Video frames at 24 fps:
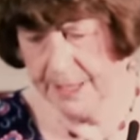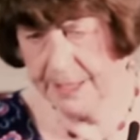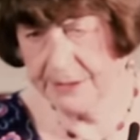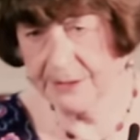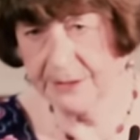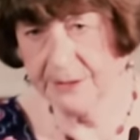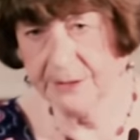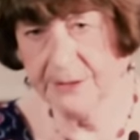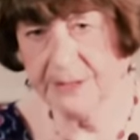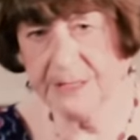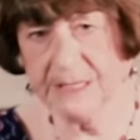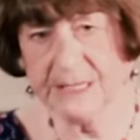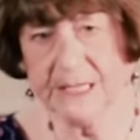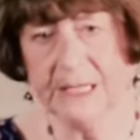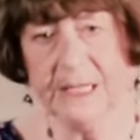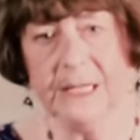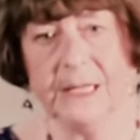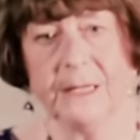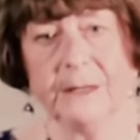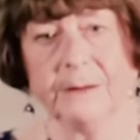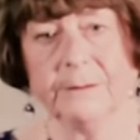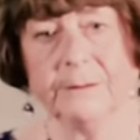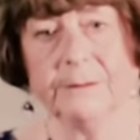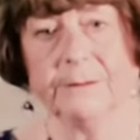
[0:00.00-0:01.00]
pattern
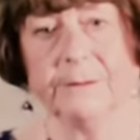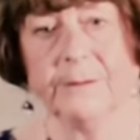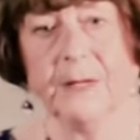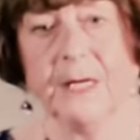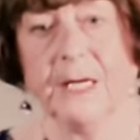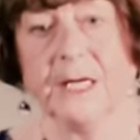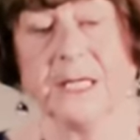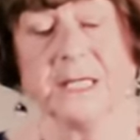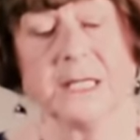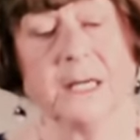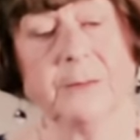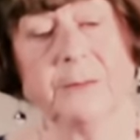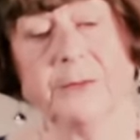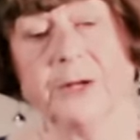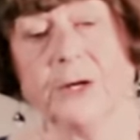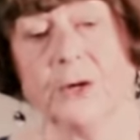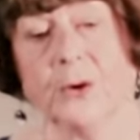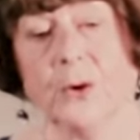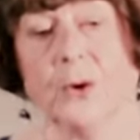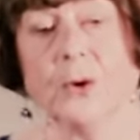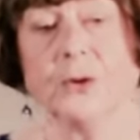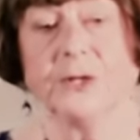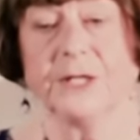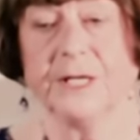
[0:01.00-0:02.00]
seam.
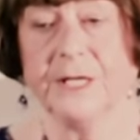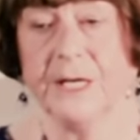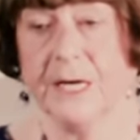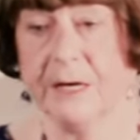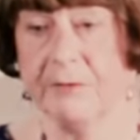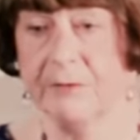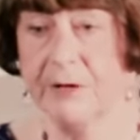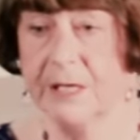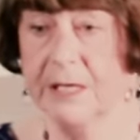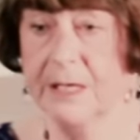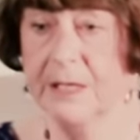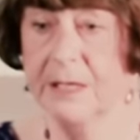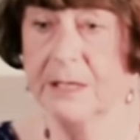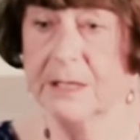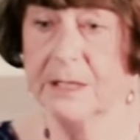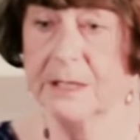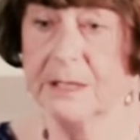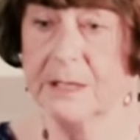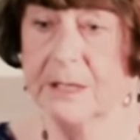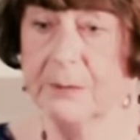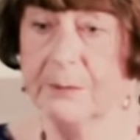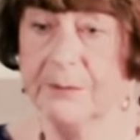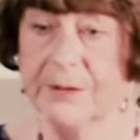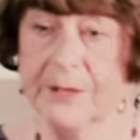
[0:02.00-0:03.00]
Something ordinary,
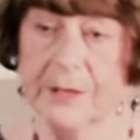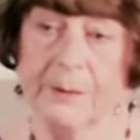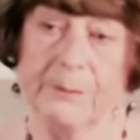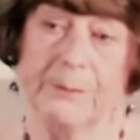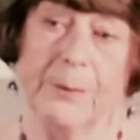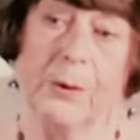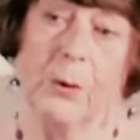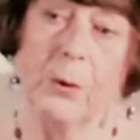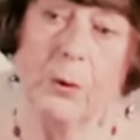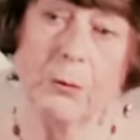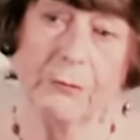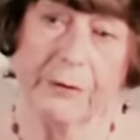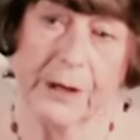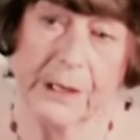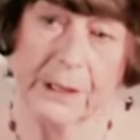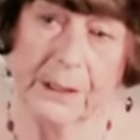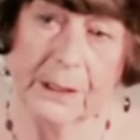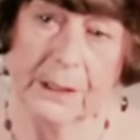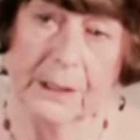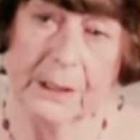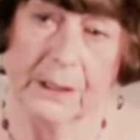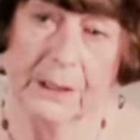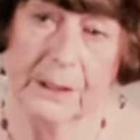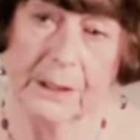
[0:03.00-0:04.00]
something
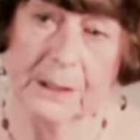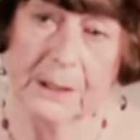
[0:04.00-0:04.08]
boring,